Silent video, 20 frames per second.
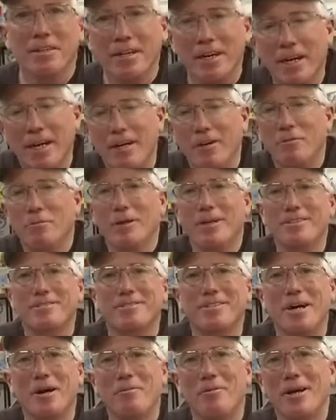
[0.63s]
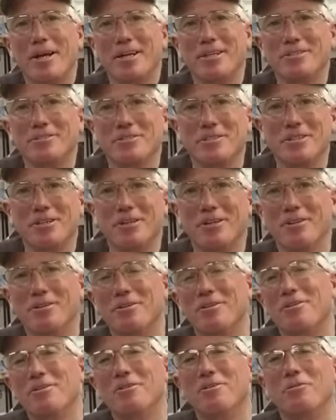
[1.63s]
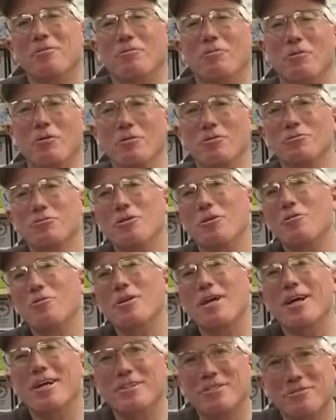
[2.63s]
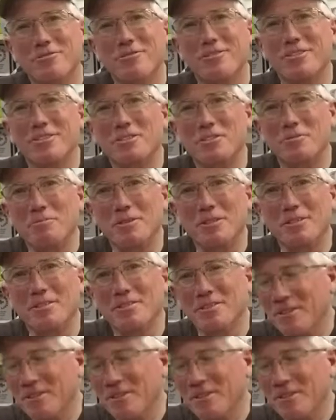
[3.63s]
Hi everybody, Tom Hankins here. World's okayest fisherman.